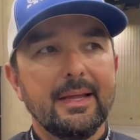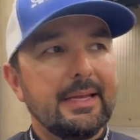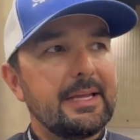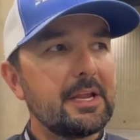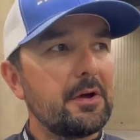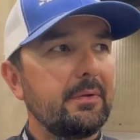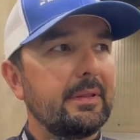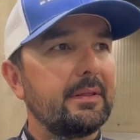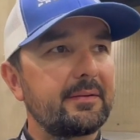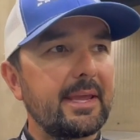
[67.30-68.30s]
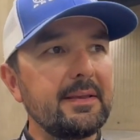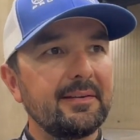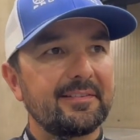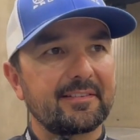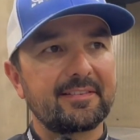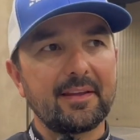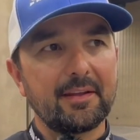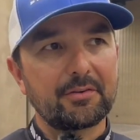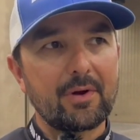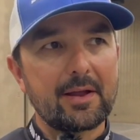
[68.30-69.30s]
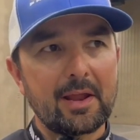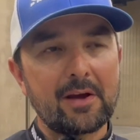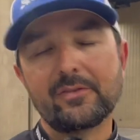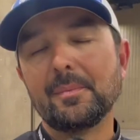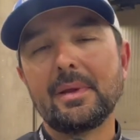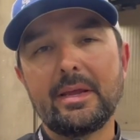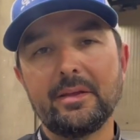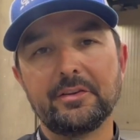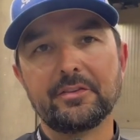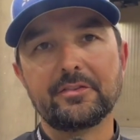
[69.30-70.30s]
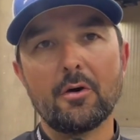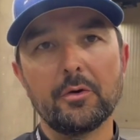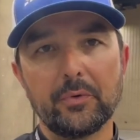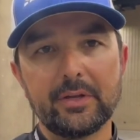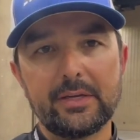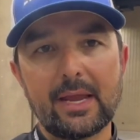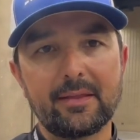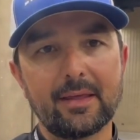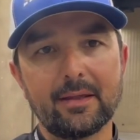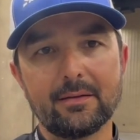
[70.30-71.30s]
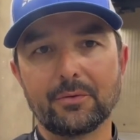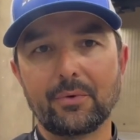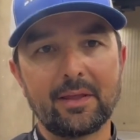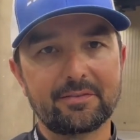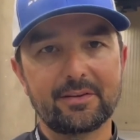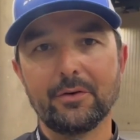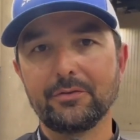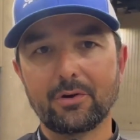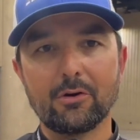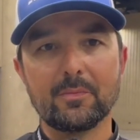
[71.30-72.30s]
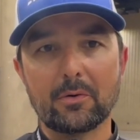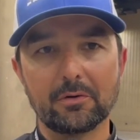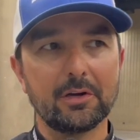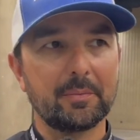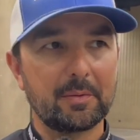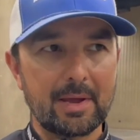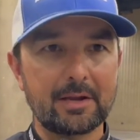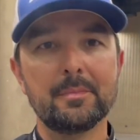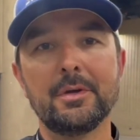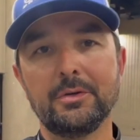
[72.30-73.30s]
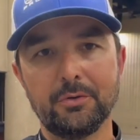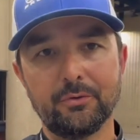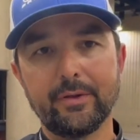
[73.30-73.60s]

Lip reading: The key to success right now for me is just knowing when to yank that Lowrance Ghost troll motor up and make a move.